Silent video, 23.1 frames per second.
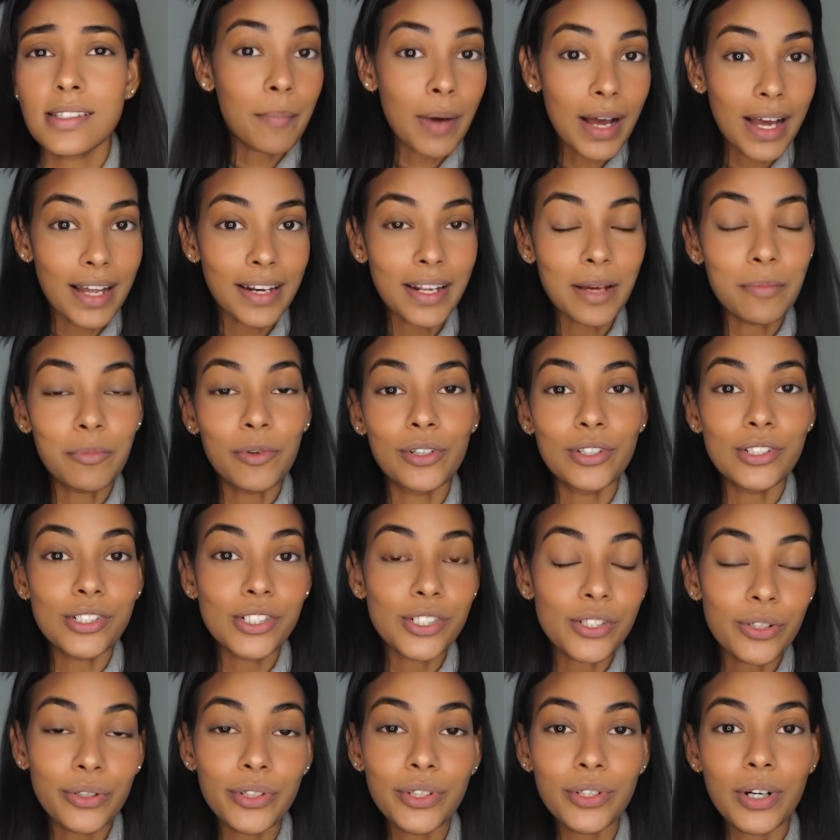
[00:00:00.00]
But I'm going to
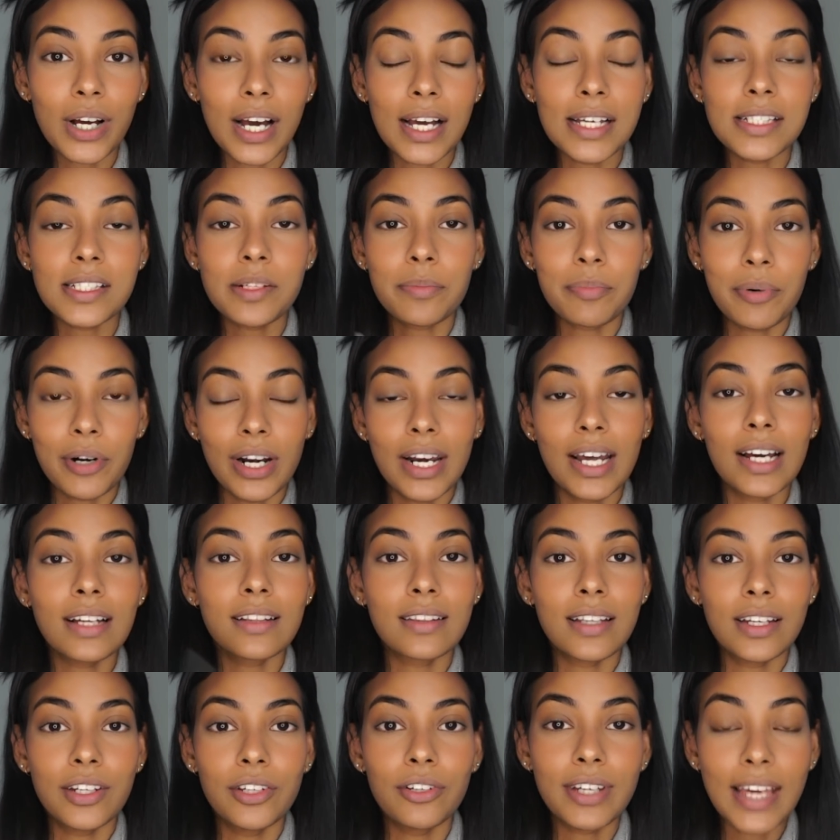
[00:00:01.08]
show you guys a product
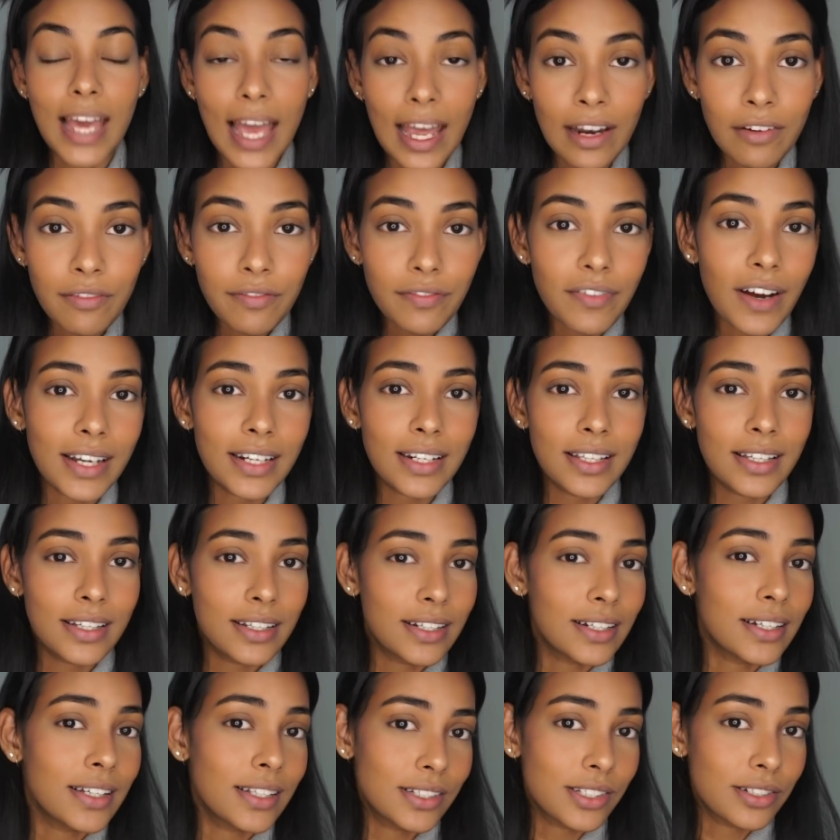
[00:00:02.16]
that you can find here
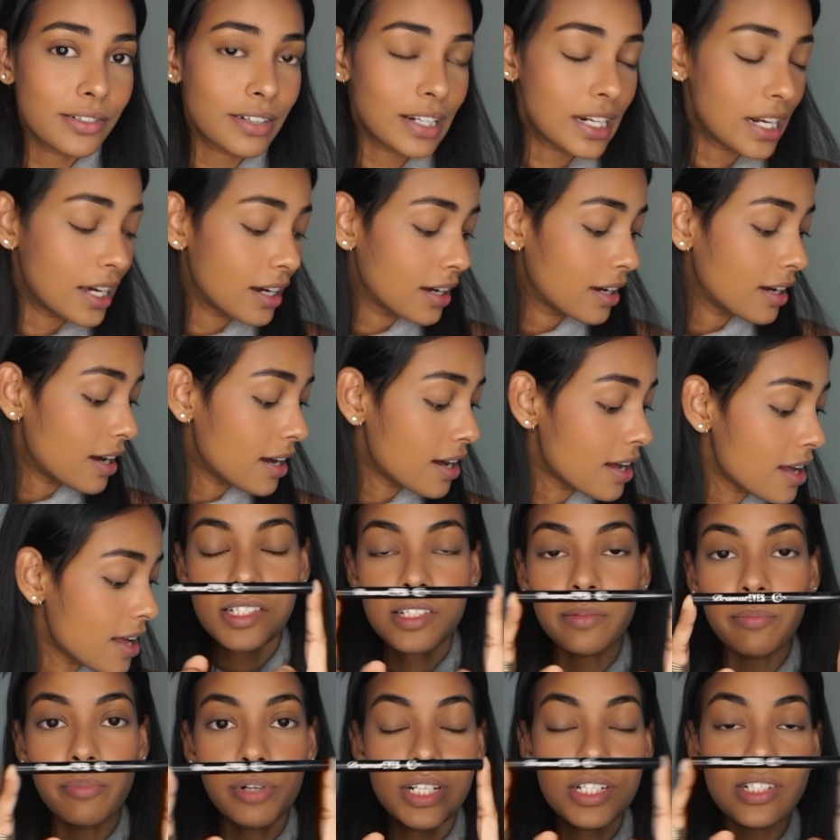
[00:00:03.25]
in Sri Lanka. It's the
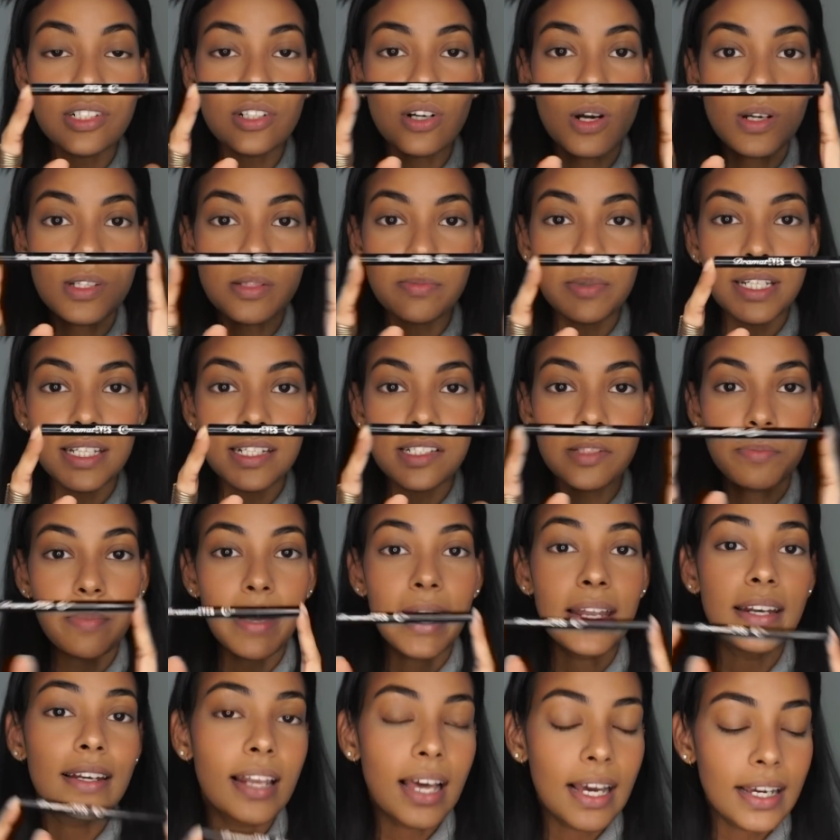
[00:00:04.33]
British Cosmetics
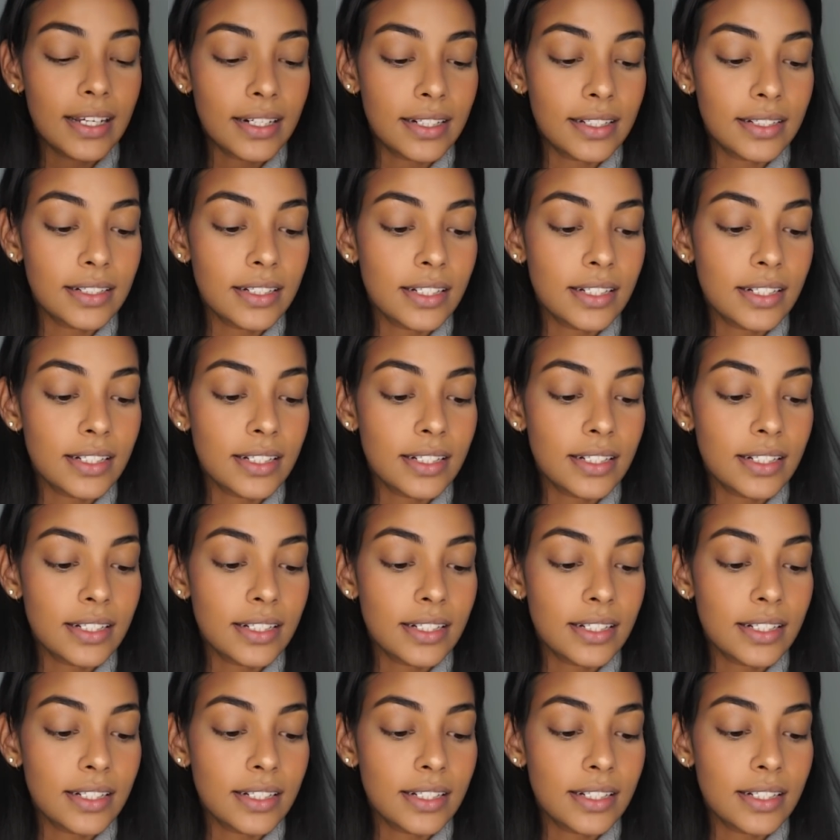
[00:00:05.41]
pen liner.